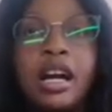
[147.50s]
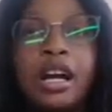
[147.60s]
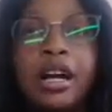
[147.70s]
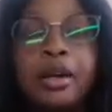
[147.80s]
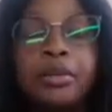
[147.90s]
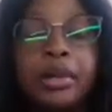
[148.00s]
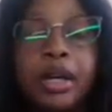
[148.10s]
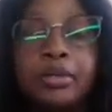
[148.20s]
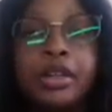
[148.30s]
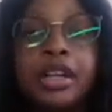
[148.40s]

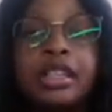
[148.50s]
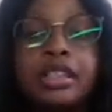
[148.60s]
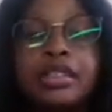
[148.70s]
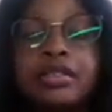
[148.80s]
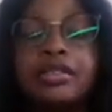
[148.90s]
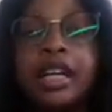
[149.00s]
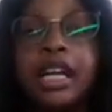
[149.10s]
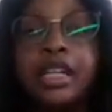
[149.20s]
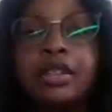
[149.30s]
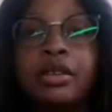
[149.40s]
I'm gonna
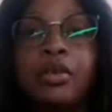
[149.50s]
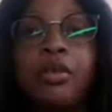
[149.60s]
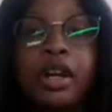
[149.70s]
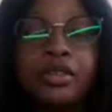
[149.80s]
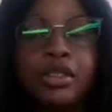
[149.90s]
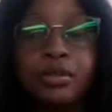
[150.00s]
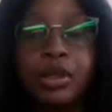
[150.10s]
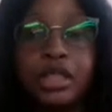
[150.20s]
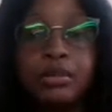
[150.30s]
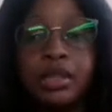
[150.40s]
define what
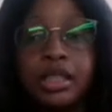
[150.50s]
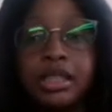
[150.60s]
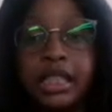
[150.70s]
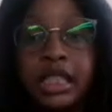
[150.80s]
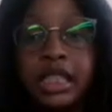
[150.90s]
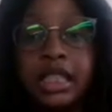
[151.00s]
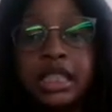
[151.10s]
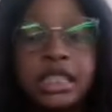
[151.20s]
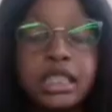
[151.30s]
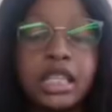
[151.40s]
responsibility
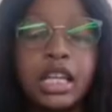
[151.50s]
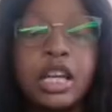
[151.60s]
is.